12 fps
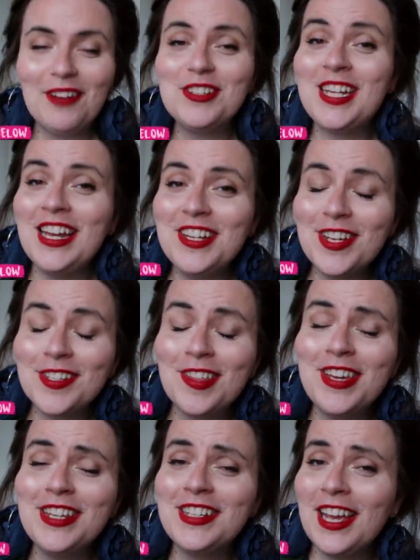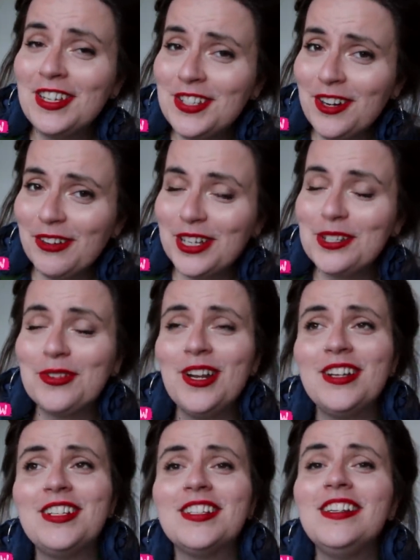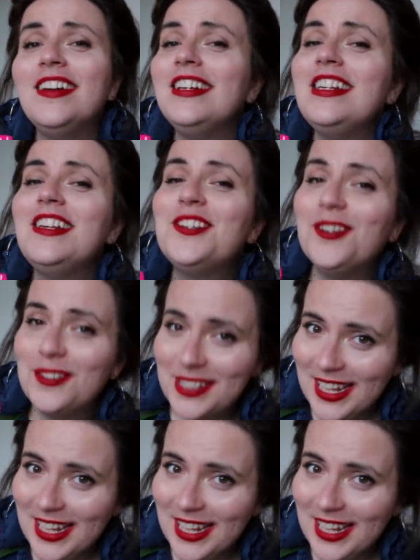After 10 years, I think it's getting serious, so I'd like to slide into your